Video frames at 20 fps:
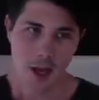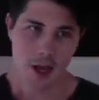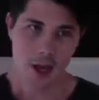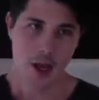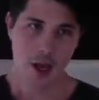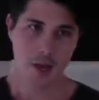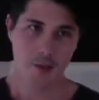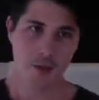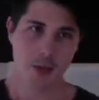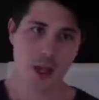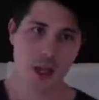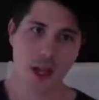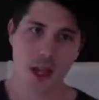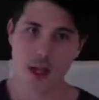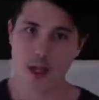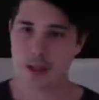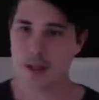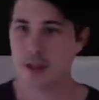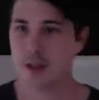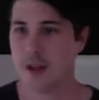But
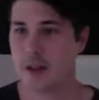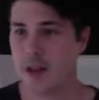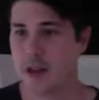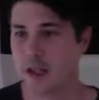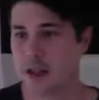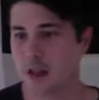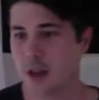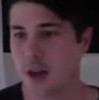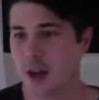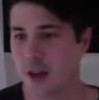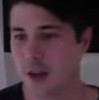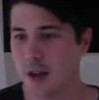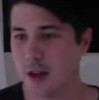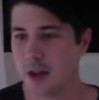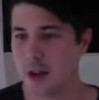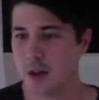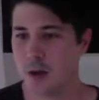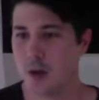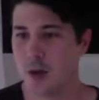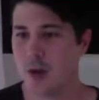yeah, so that's kind of
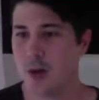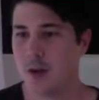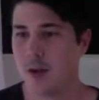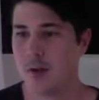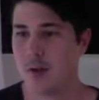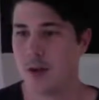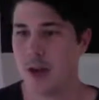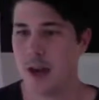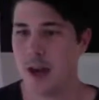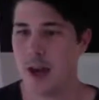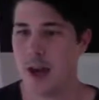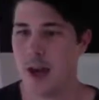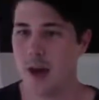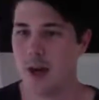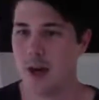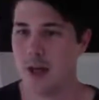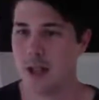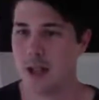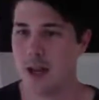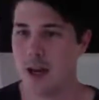the story of
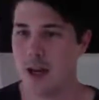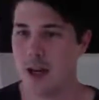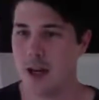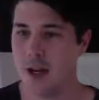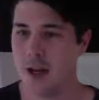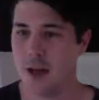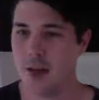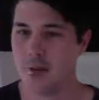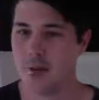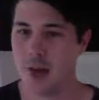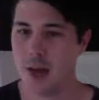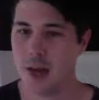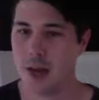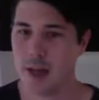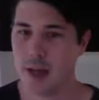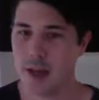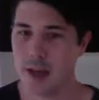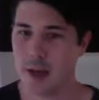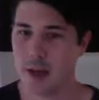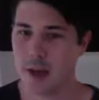how I started
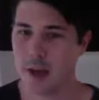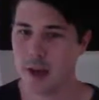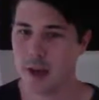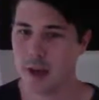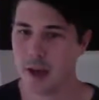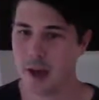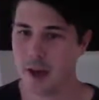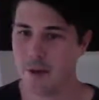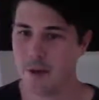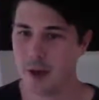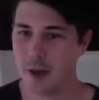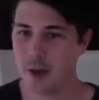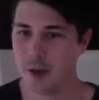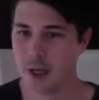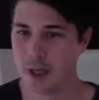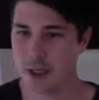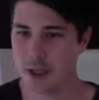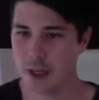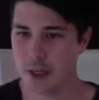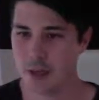Melee. I have no
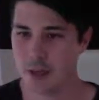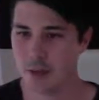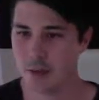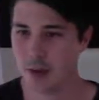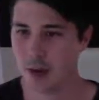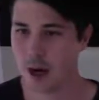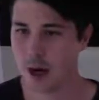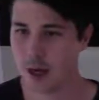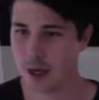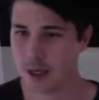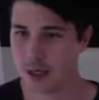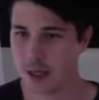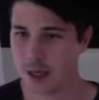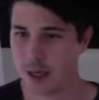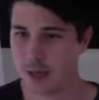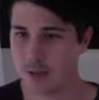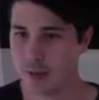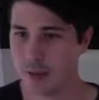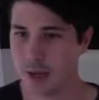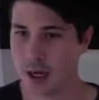idea why I
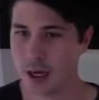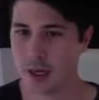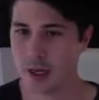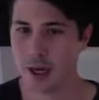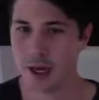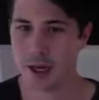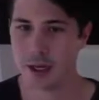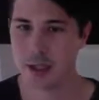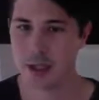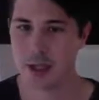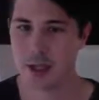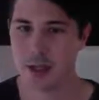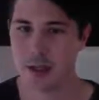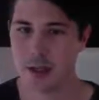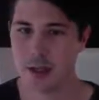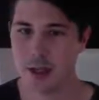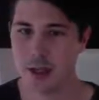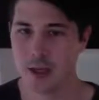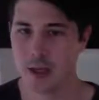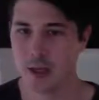started playing as young
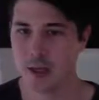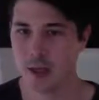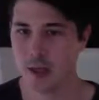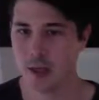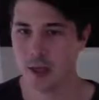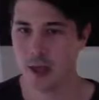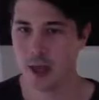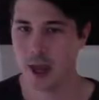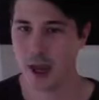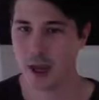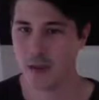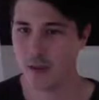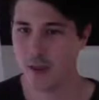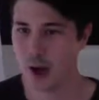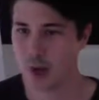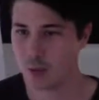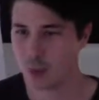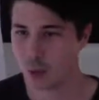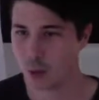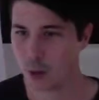Link. At
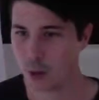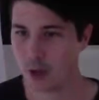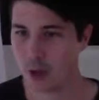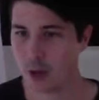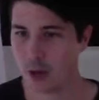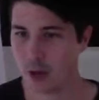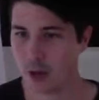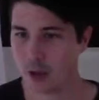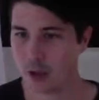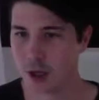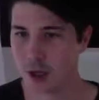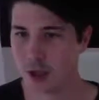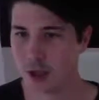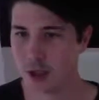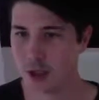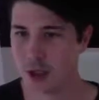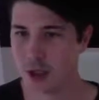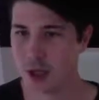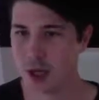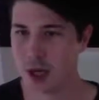one point, I was going
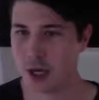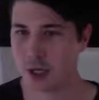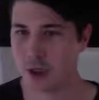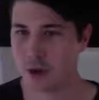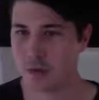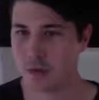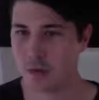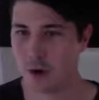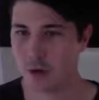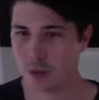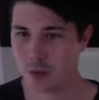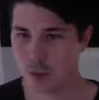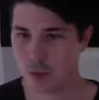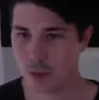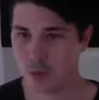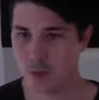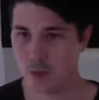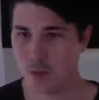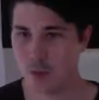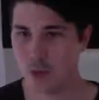to change from
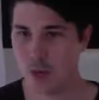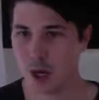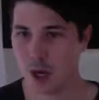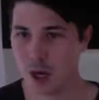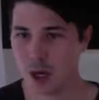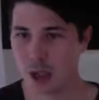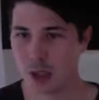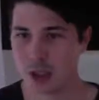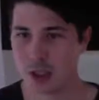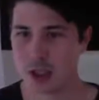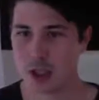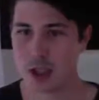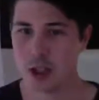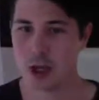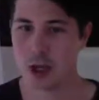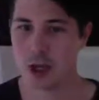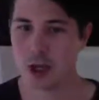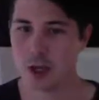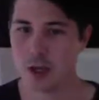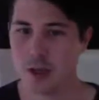Peach to
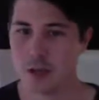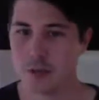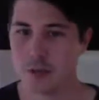Sheik,